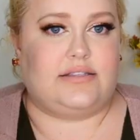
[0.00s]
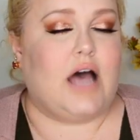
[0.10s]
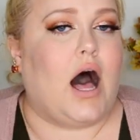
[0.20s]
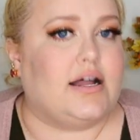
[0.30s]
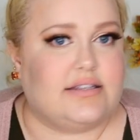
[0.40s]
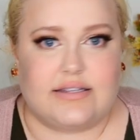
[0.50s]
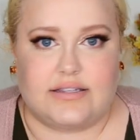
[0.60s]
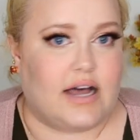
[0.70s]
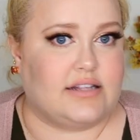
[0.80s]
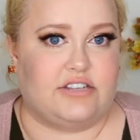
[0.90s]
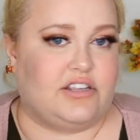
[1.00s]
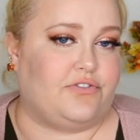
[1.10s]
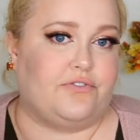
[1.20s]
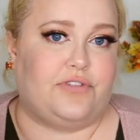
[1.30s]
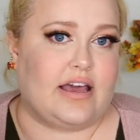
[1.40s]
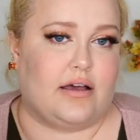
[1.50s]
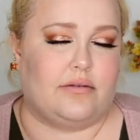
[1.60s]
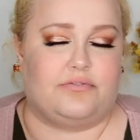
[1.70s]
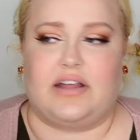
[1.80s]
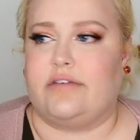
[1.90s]
Tons and tons of different fla
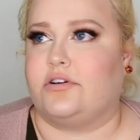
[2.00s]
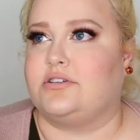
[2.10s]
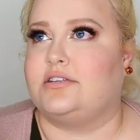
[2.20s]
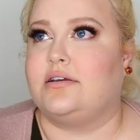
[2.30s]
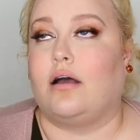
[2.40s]
flavors.